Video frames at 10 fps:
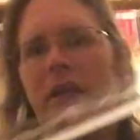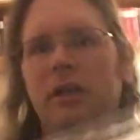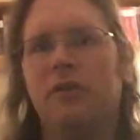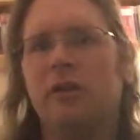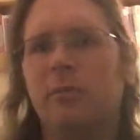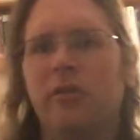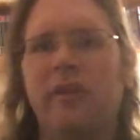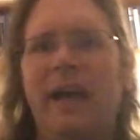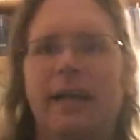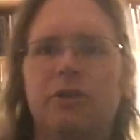In terms of
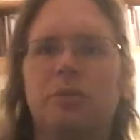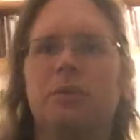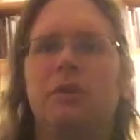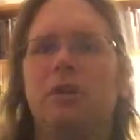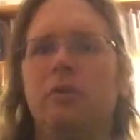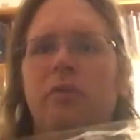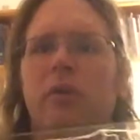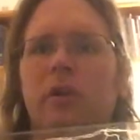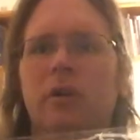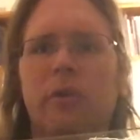actual use,
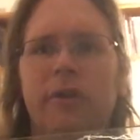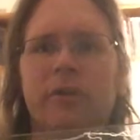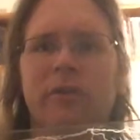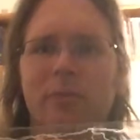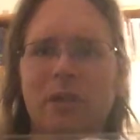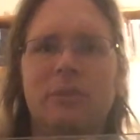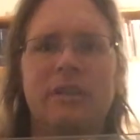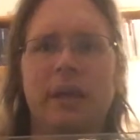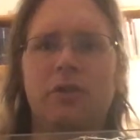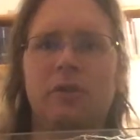though, there's some
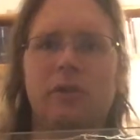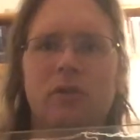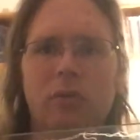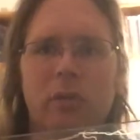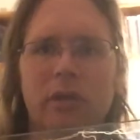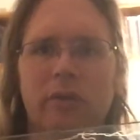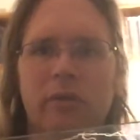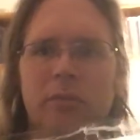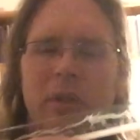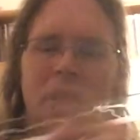limitations to this.